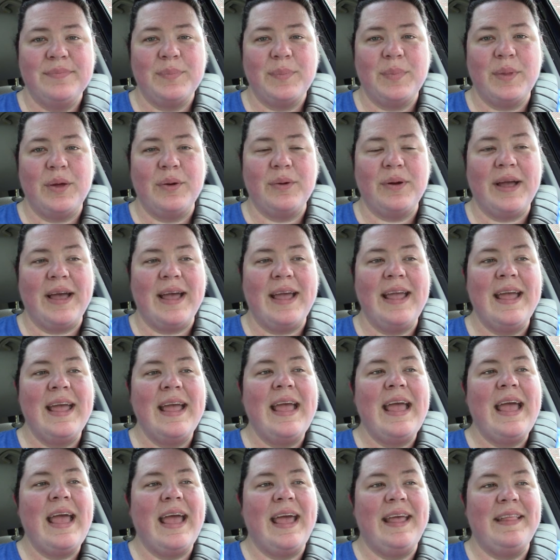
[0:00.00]
Okay.
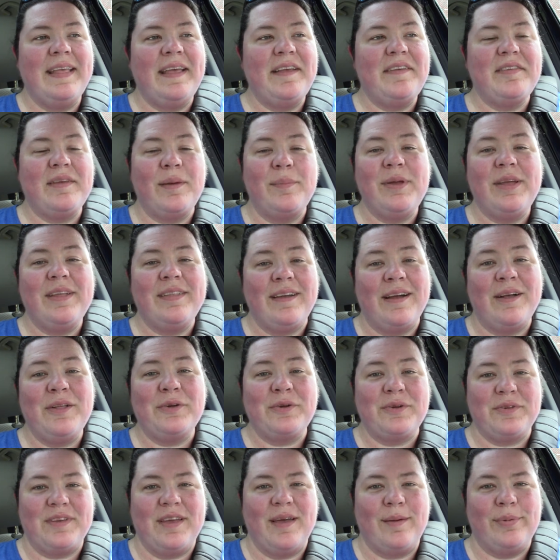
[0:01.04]
And they sent me a
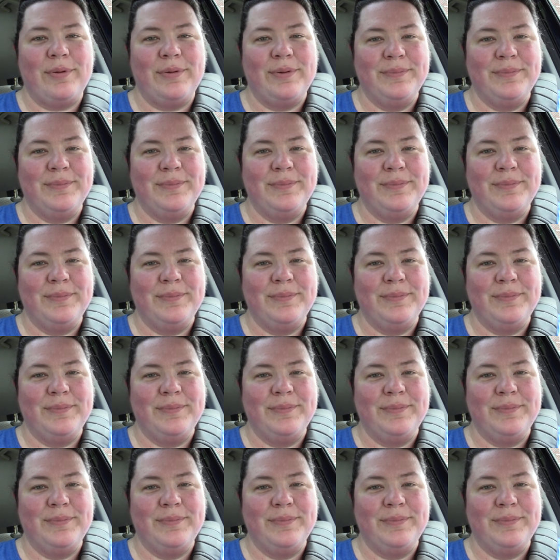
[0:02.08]
dollar tip.